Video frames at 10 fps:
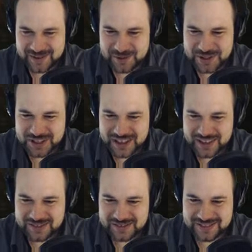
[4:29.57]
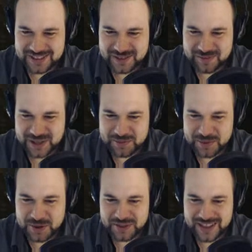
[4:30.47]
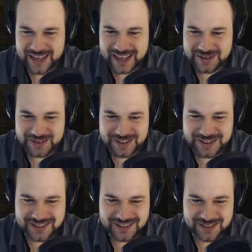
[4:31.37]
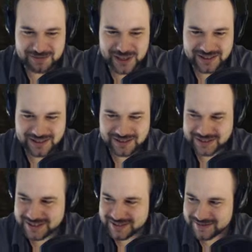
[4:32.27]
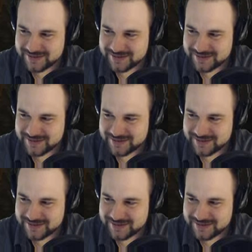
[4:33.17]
But yeah, I'm not that good at puzzles.